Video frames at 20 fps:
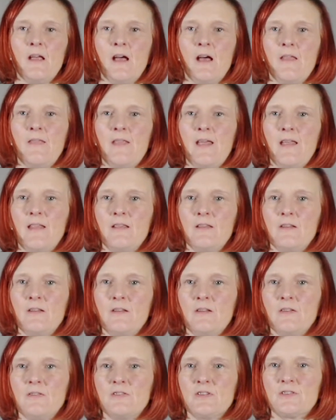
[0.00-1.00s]
and then
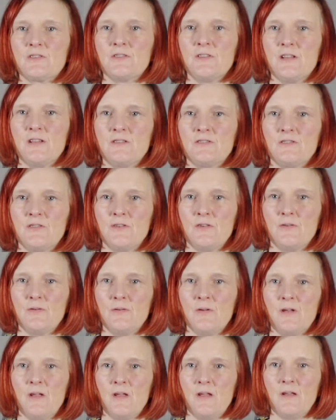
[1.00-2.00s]
you just need to
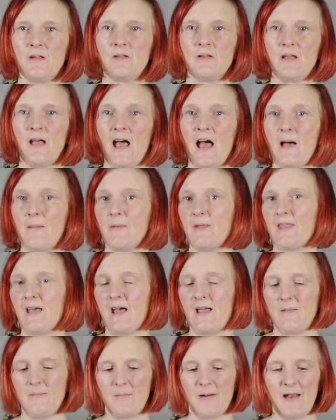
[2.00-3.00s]
hammer
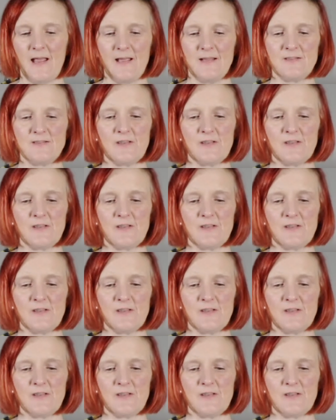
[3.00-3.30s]
that in place.